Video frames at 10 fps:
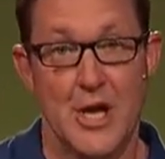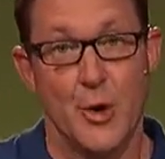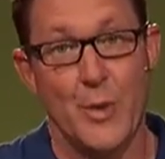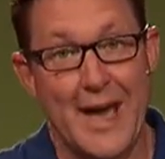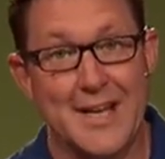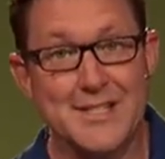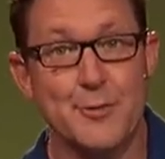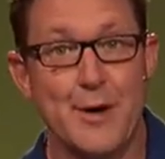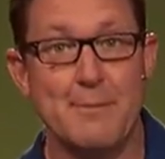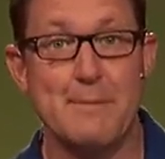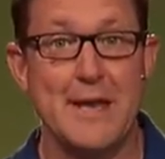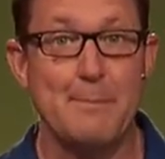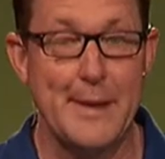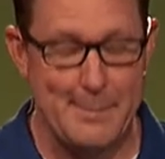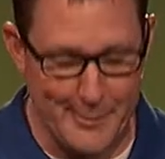we actually find many
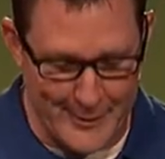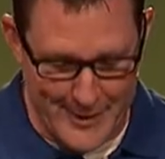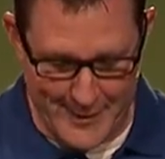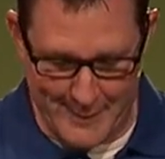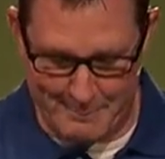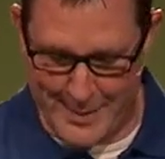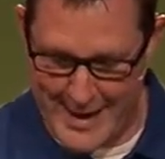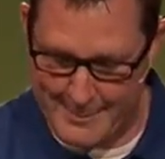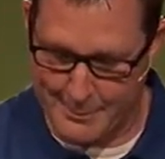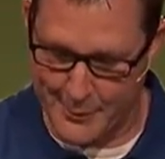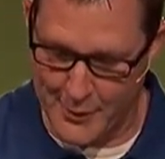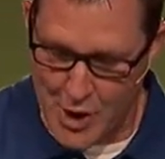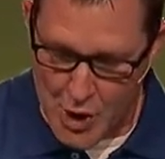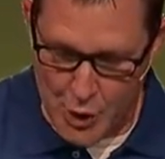people in the Bible